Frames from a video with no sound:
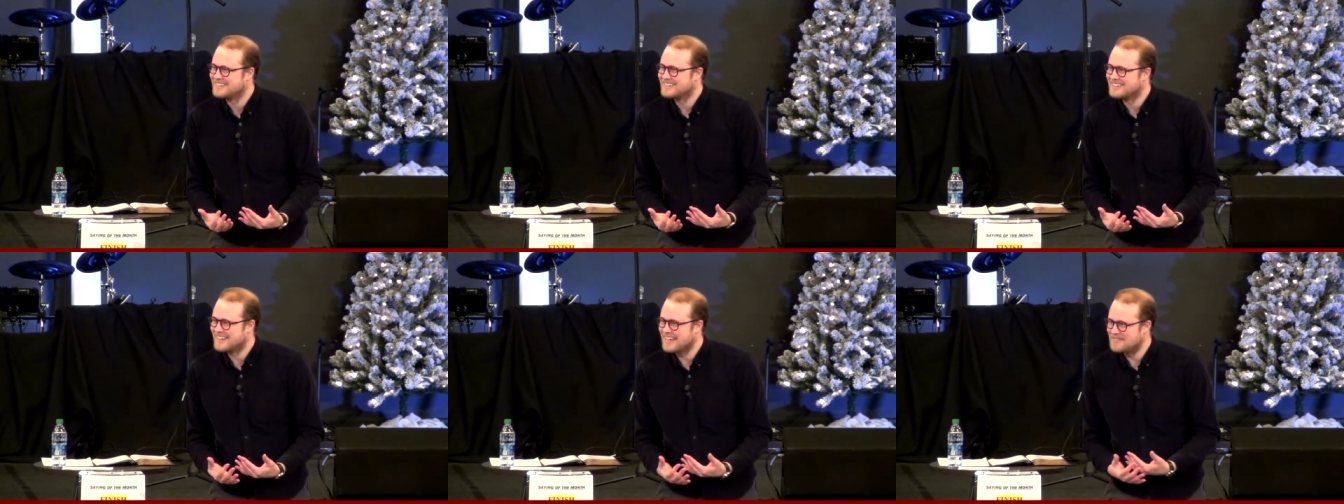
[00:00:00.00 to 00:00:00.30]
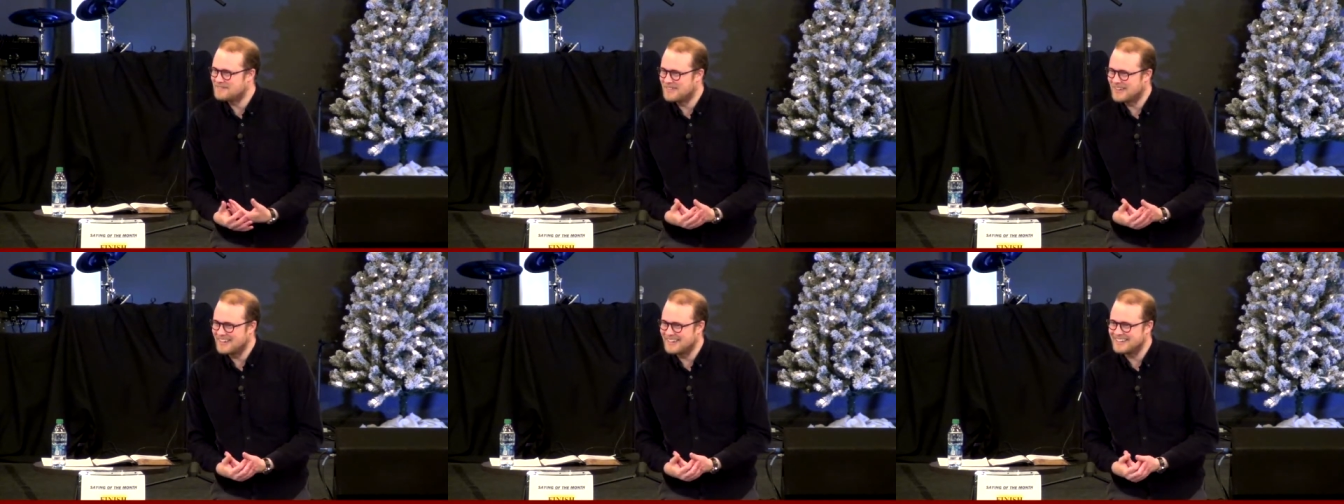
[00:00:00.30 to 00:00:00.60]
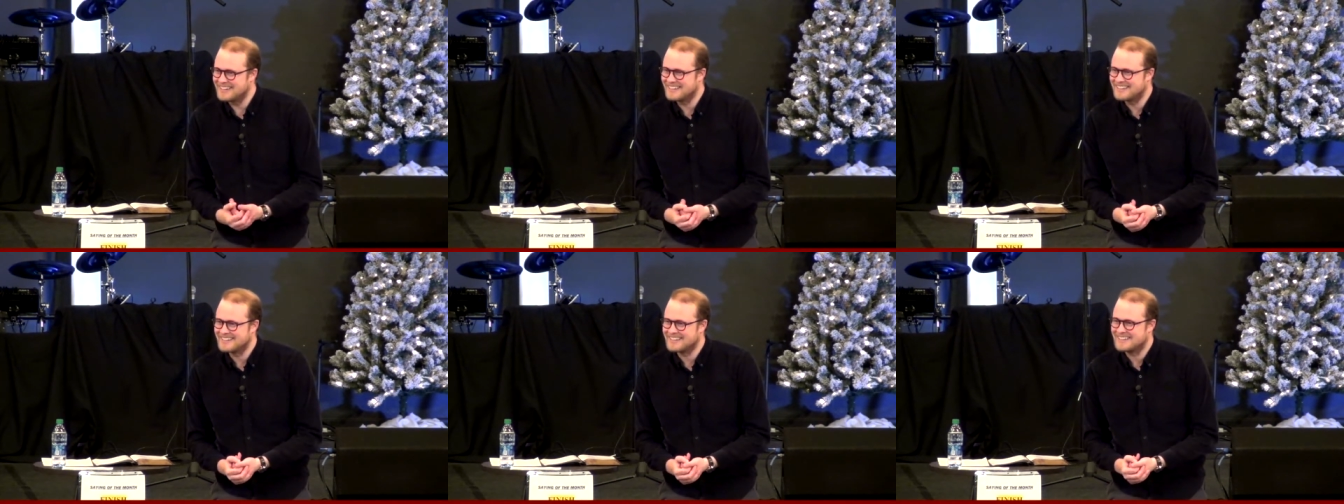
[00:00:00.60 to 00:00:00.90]
Yeah.
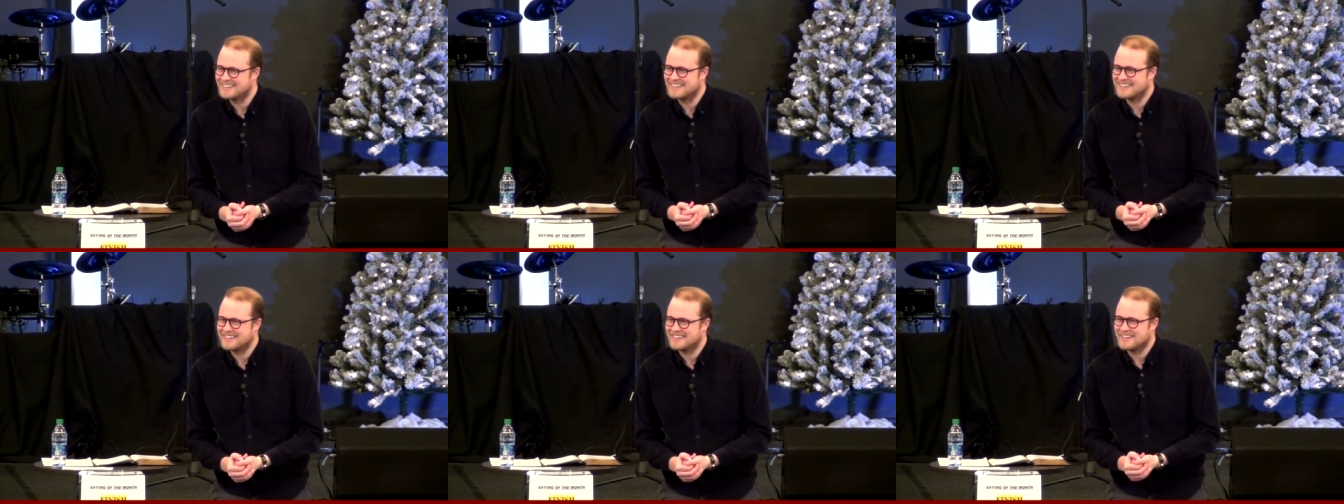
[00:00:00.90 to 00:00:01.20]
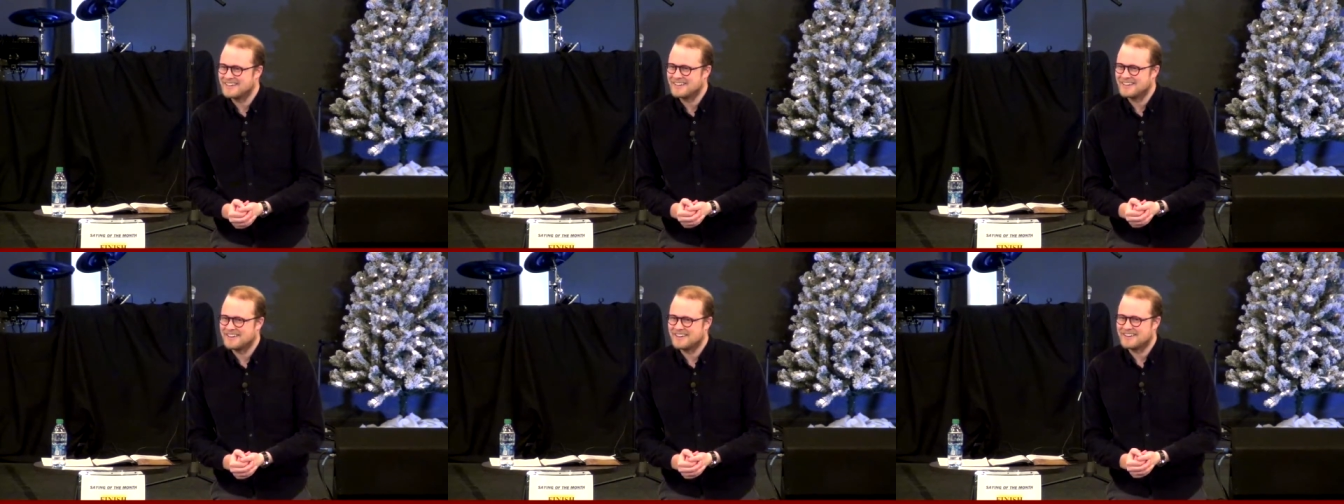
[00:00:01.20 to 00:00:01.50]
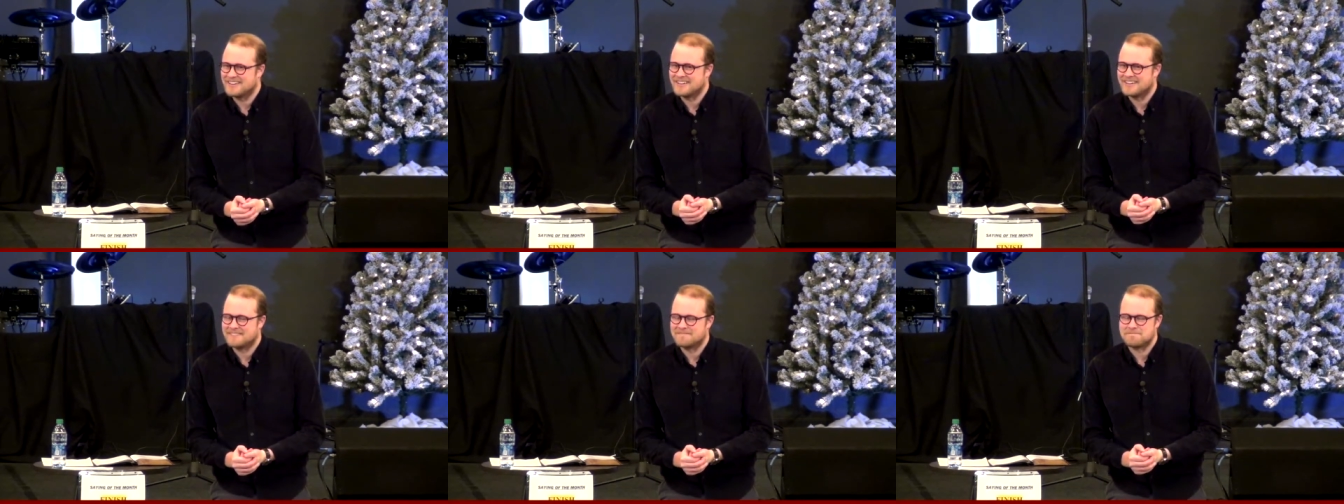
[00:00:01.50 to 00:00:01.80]
Amen? Right.
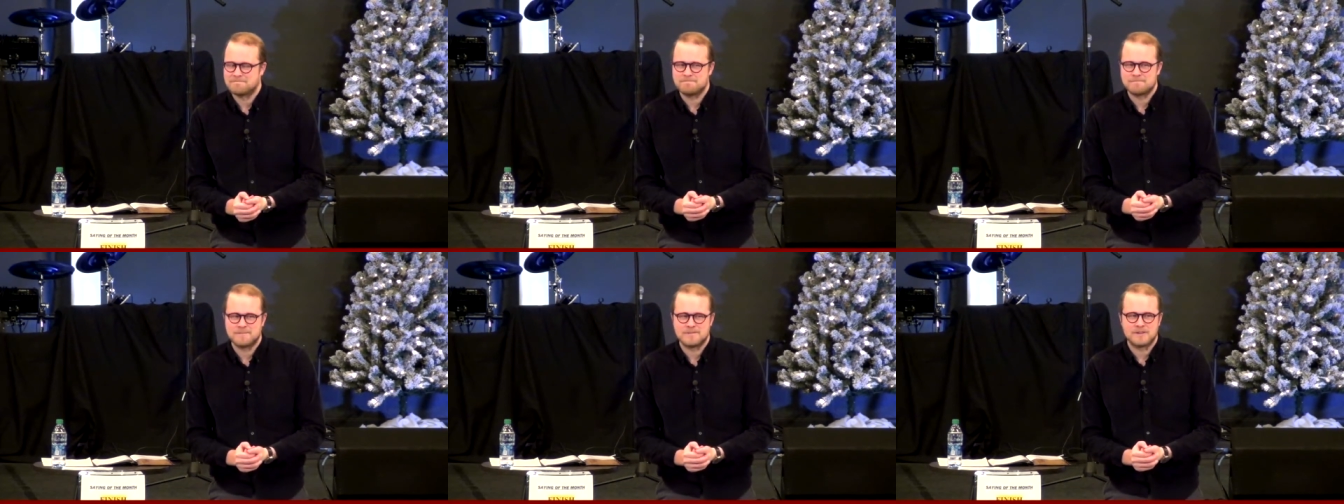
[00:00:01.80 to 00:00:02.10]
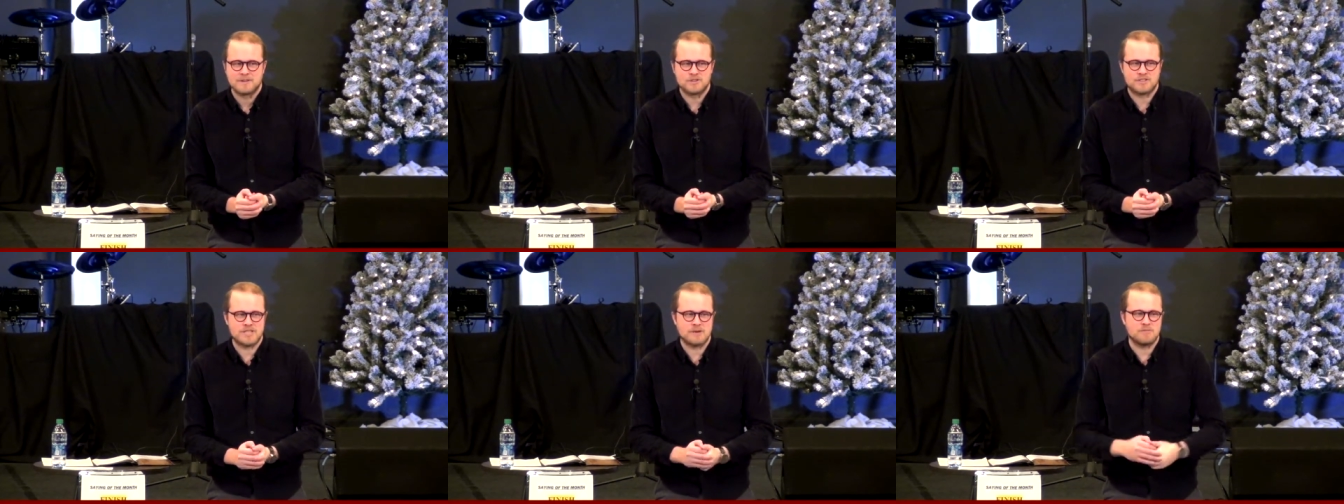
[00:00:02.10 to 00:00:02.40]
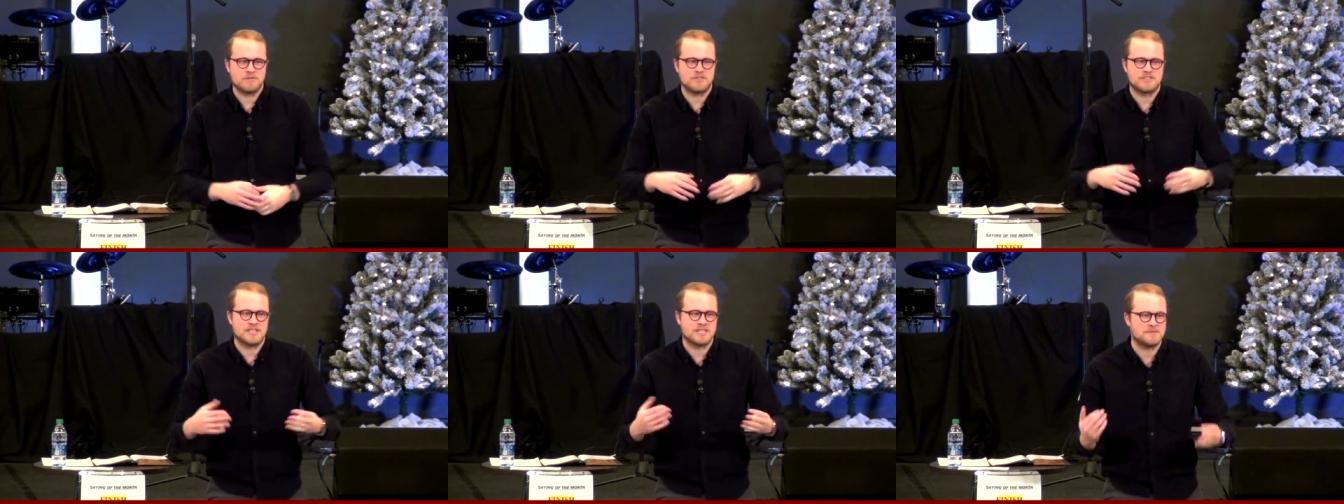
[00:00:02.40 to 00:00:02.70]
Or
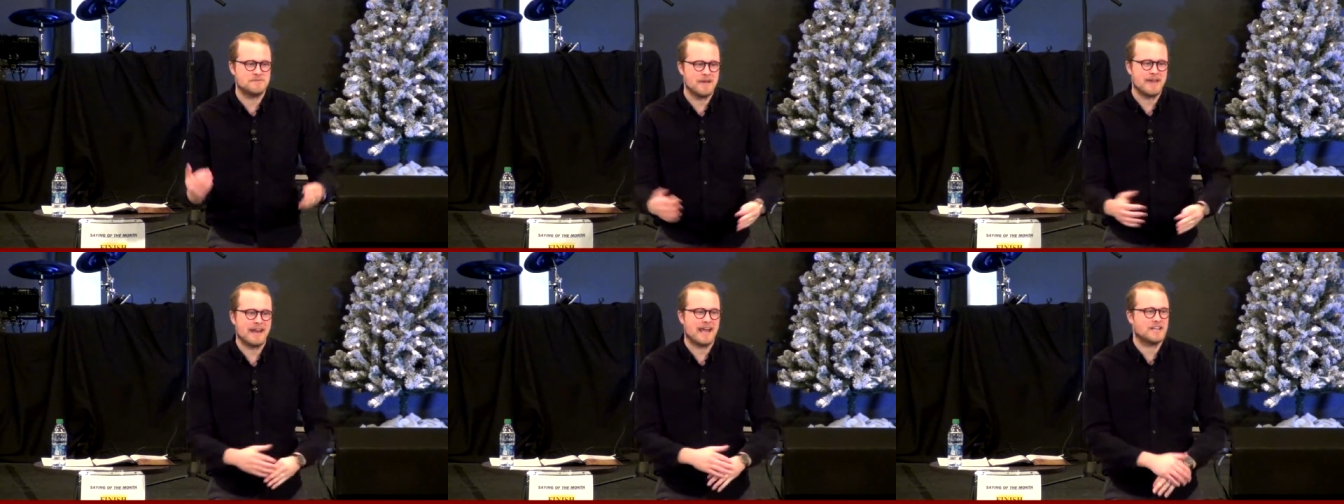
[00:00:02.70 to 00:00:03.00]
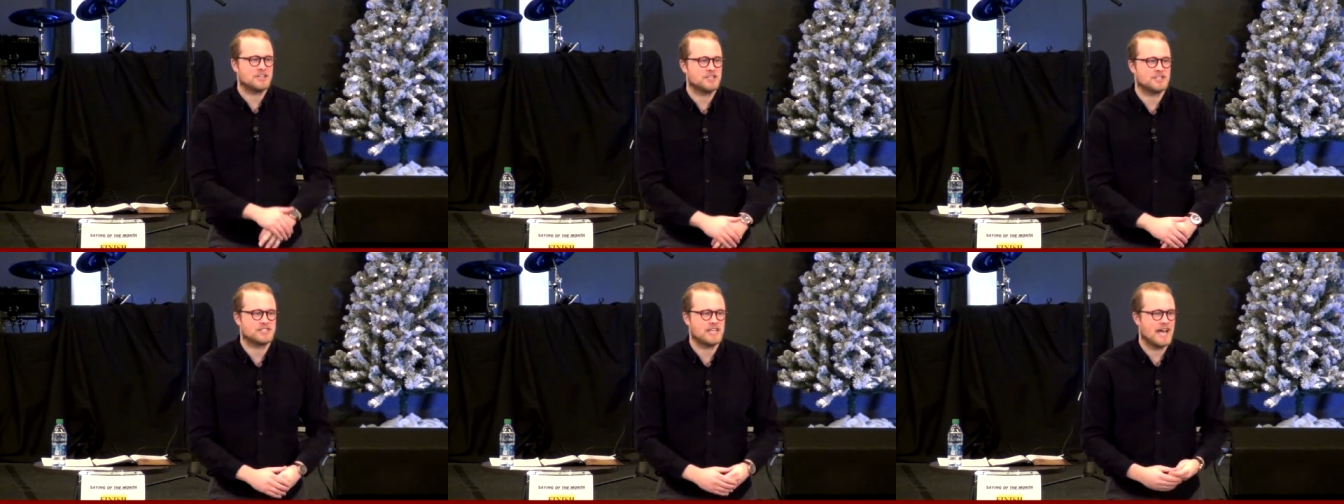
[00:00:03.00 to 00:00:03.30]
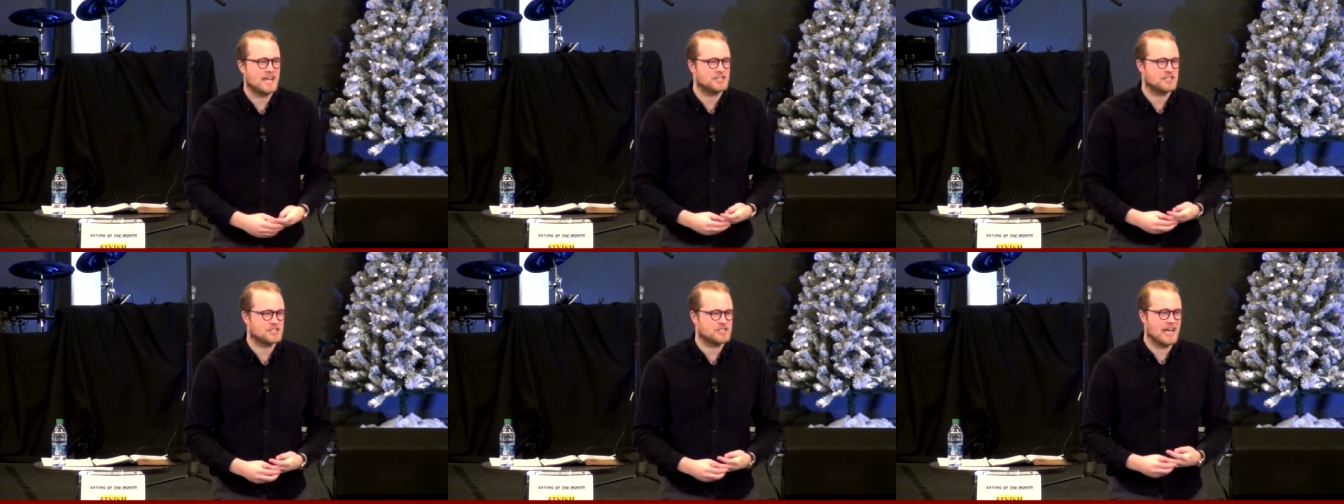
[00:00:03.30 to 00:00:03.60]
someone says, Man, I just,
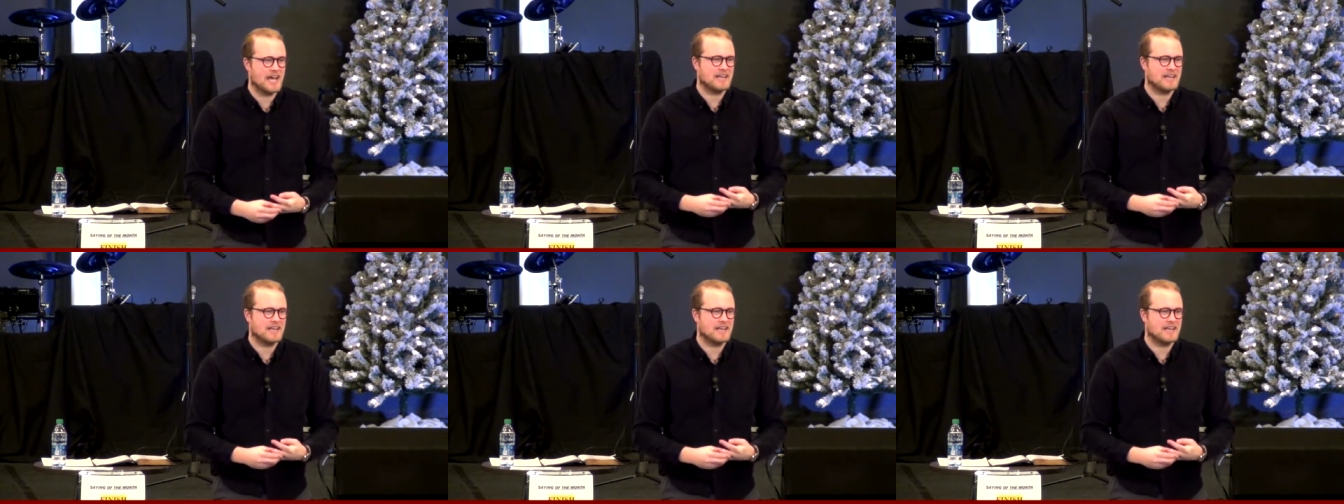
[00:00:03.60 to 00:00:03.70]
I just,